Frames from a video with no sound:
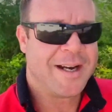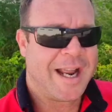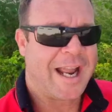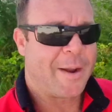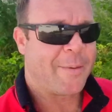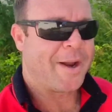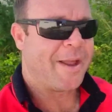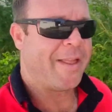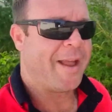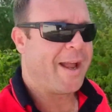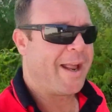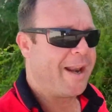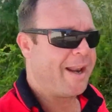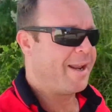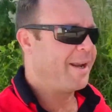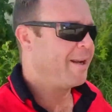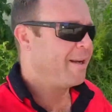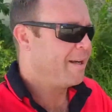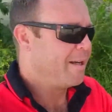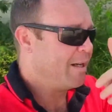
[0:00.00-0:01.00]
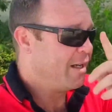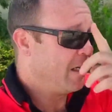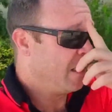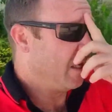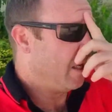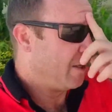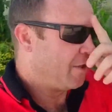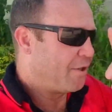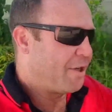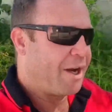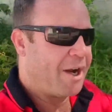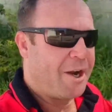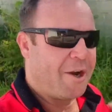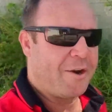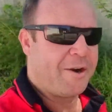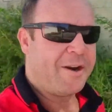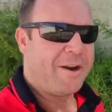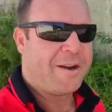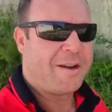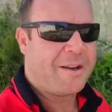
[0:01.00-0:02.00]
How about that?
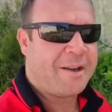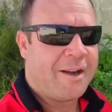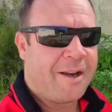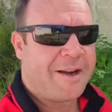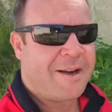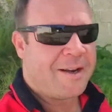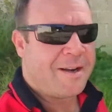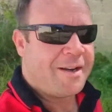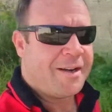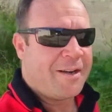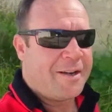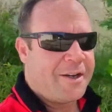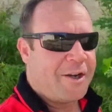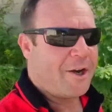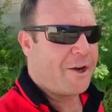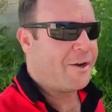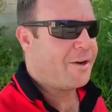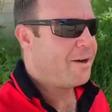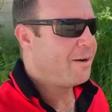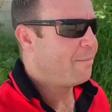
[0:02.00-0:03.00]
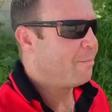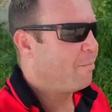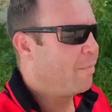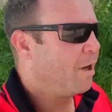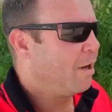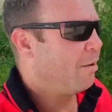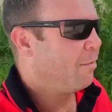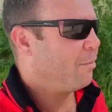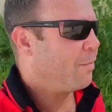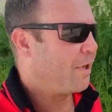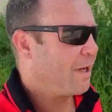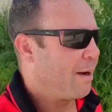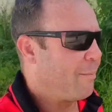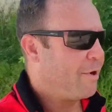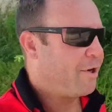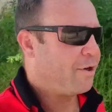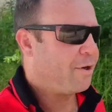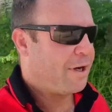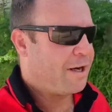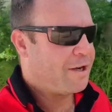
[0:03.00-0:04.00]
So, you know,
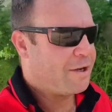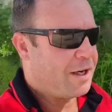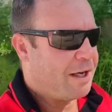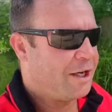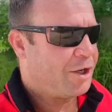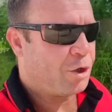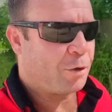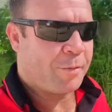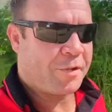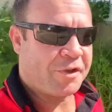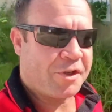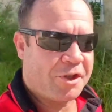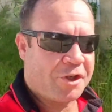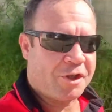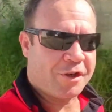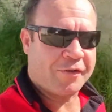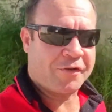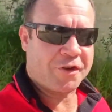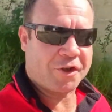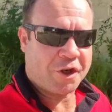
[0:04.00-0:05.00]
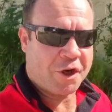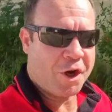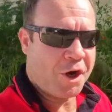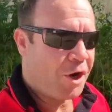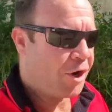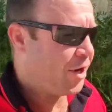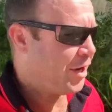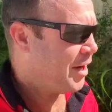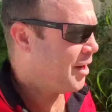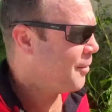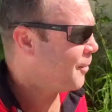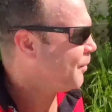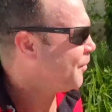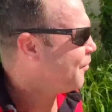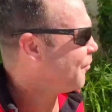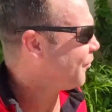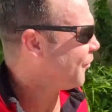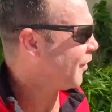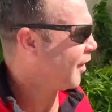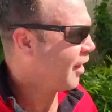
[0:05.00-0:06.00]
coming into a position of security,
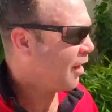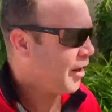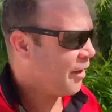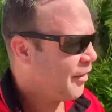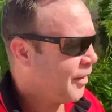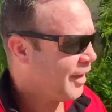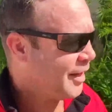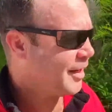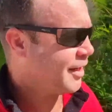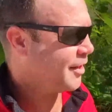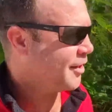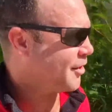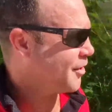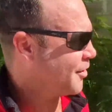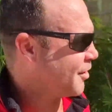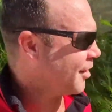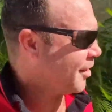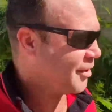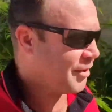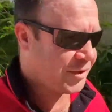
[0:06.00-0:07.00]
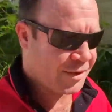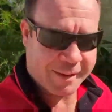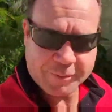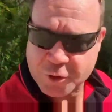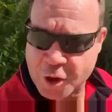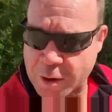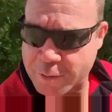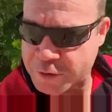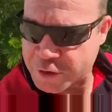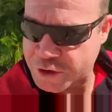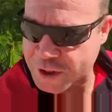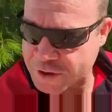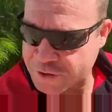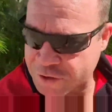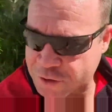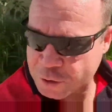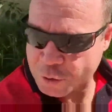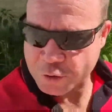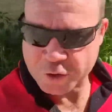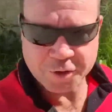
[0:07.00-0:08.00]
I think is sometimes just
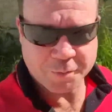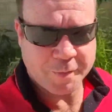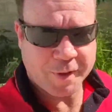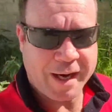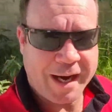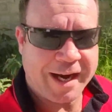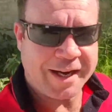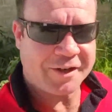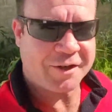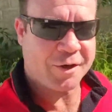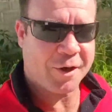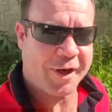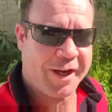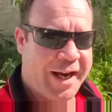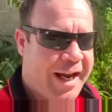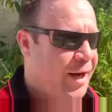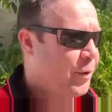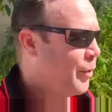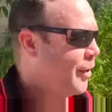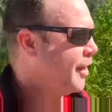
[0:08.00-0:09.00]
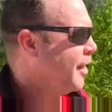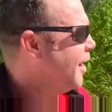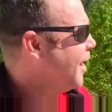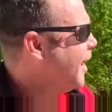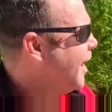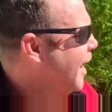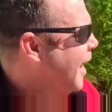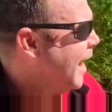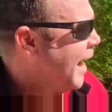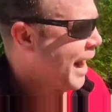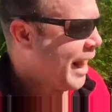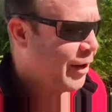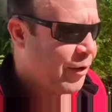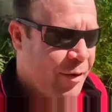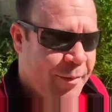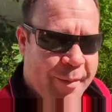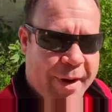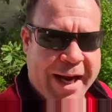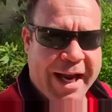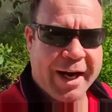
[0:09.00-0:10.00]
as good as, hey Scotty, how do
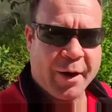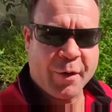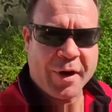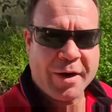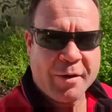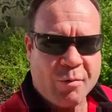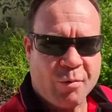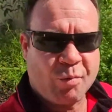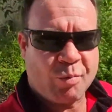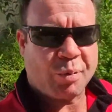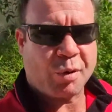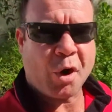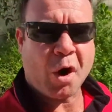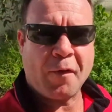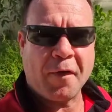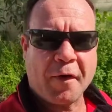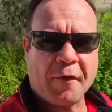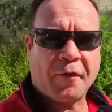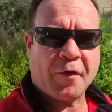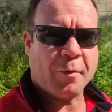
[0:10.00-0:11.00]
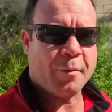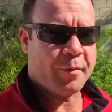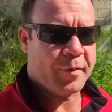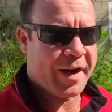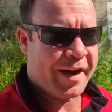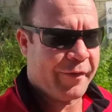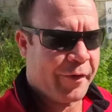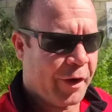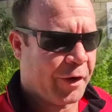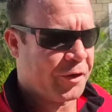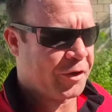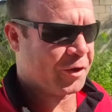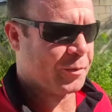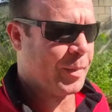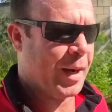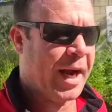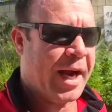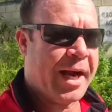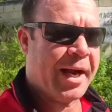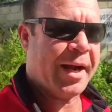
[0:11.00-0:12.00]
we profit from everyone else's
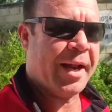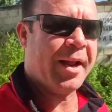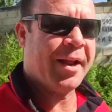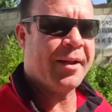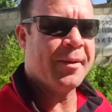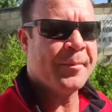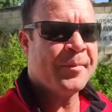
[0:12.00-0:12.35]
pain?